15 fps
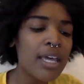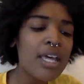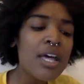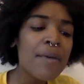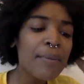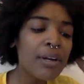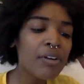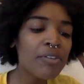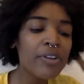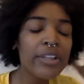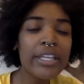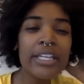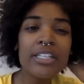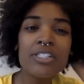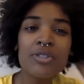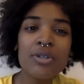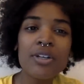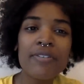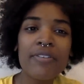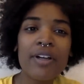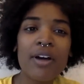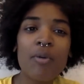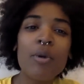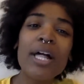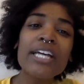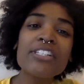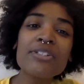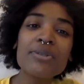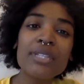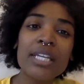But it really is sort of a well, I do
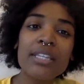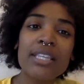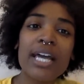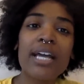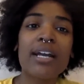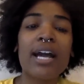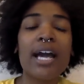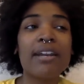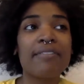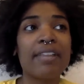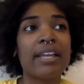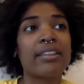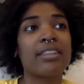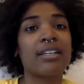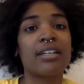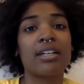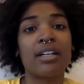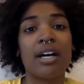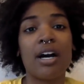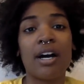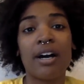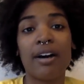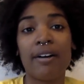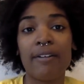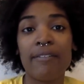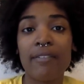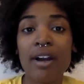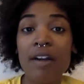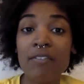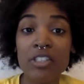think that kind of like the uh,
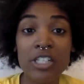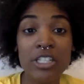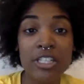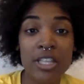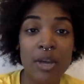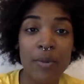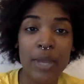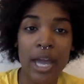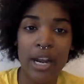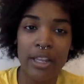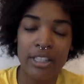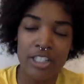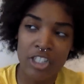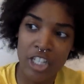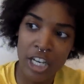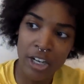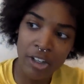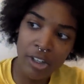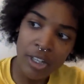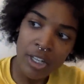conversation that we had on this channel